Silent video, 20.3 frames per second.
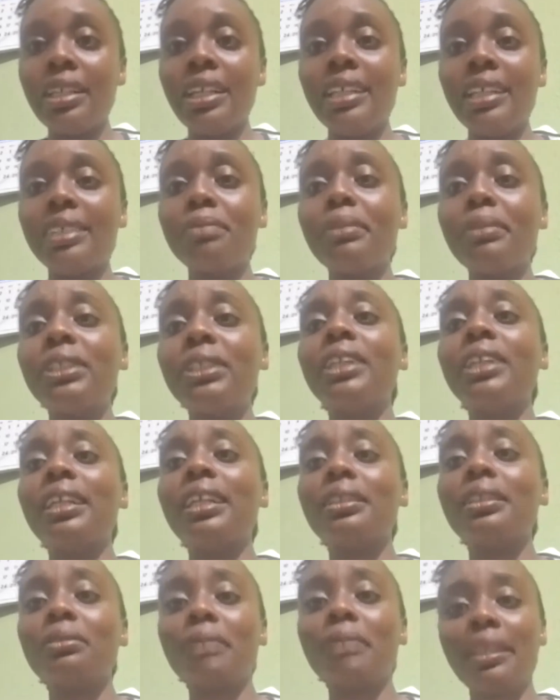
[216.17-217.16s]

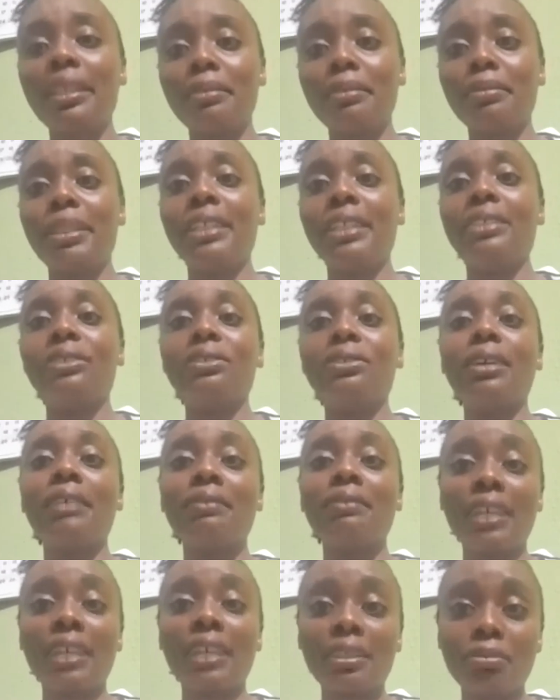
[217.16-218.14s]
especially when it begins to
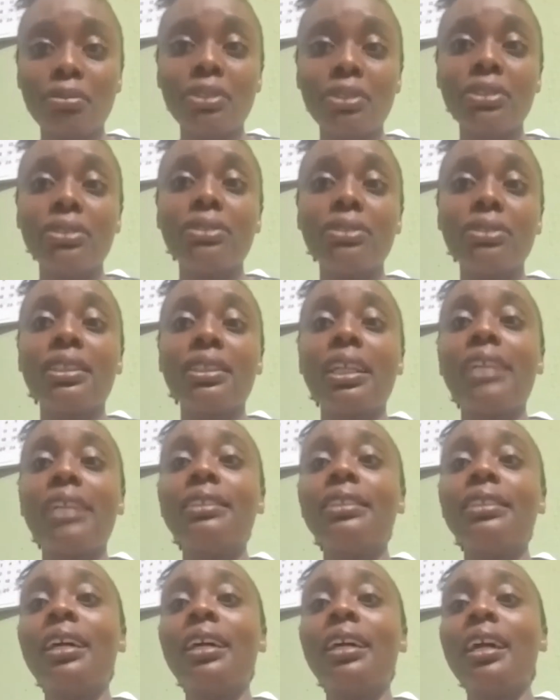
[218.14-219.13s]
affect muscles that
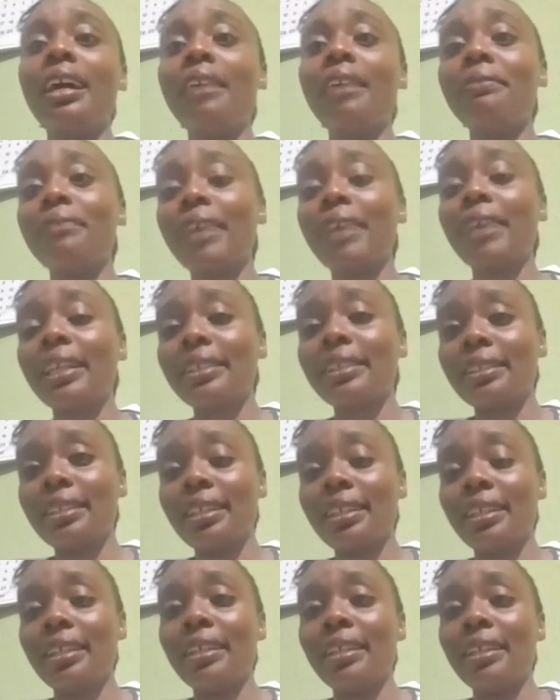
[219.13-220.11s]
affect
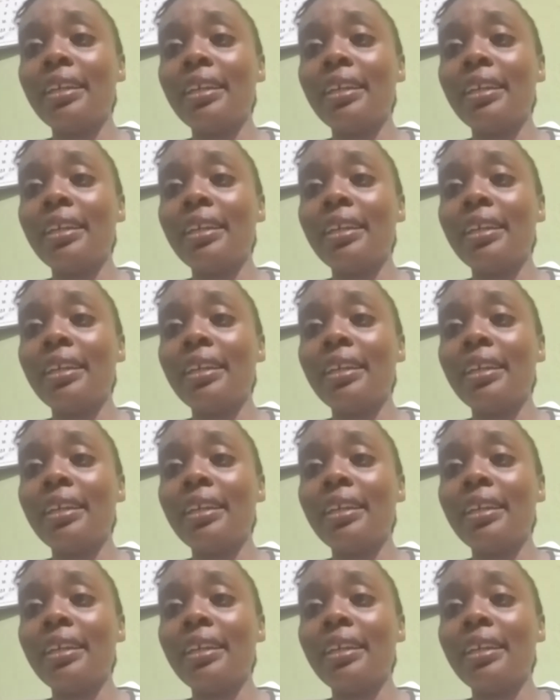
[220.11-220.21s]
the